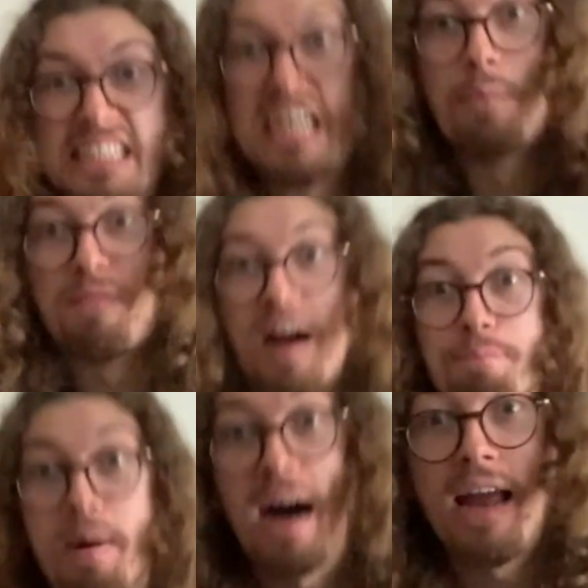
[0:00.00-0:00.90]
I'm a
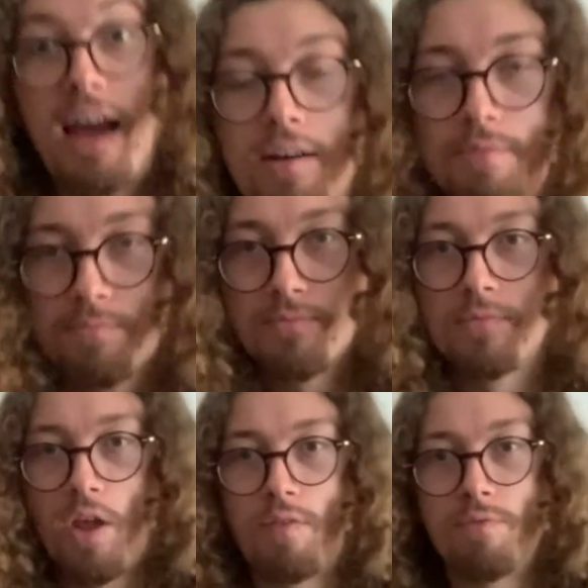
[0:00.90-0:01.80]
vampire.
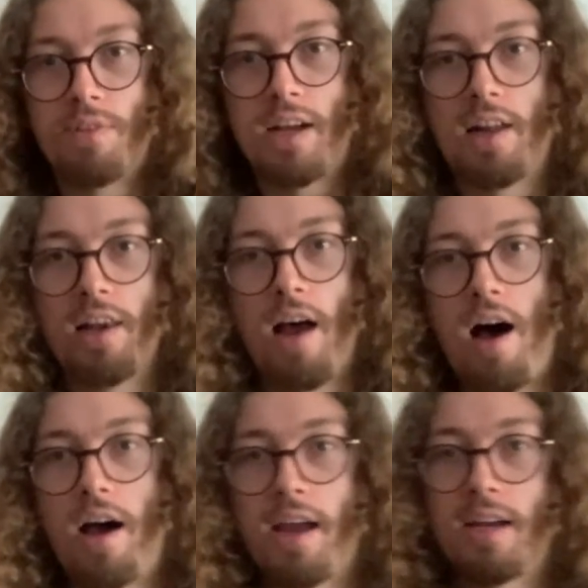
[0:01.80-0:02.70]
They often
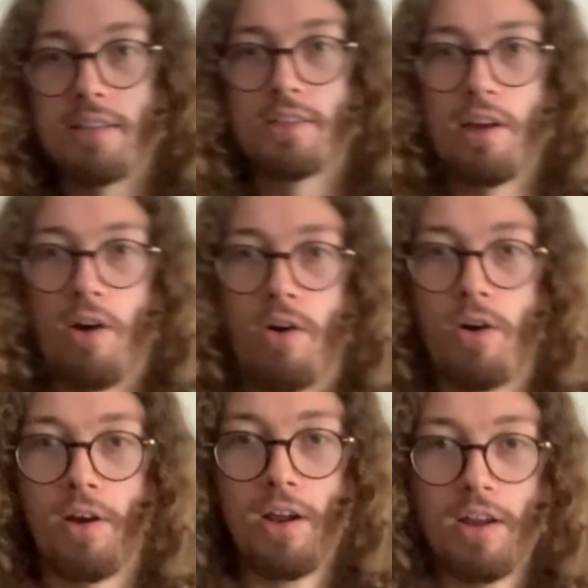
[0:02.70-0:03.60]
glide
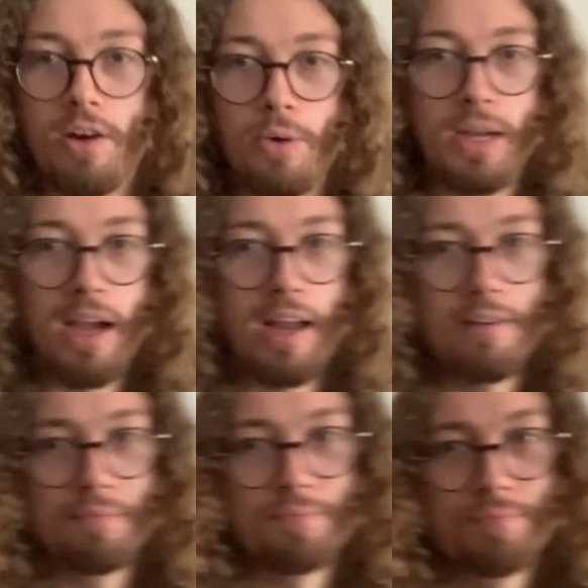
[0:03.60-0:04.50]
along, okay?
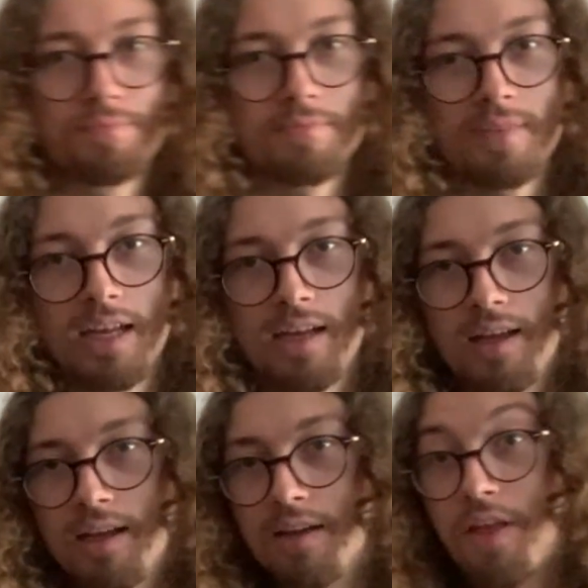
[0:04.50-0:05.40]

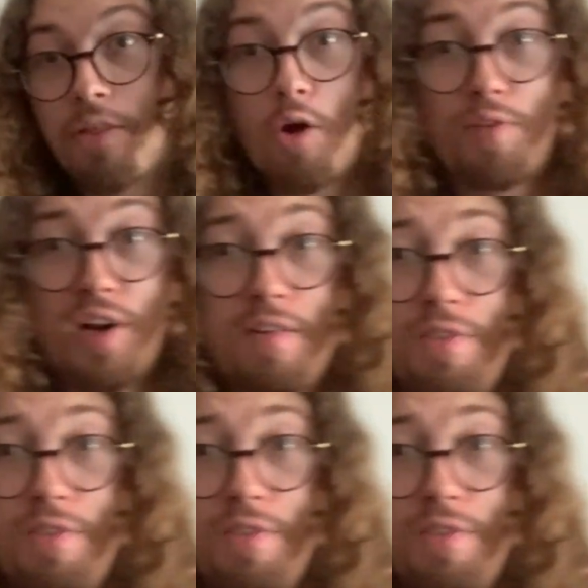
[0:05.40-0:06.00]
Now, they often live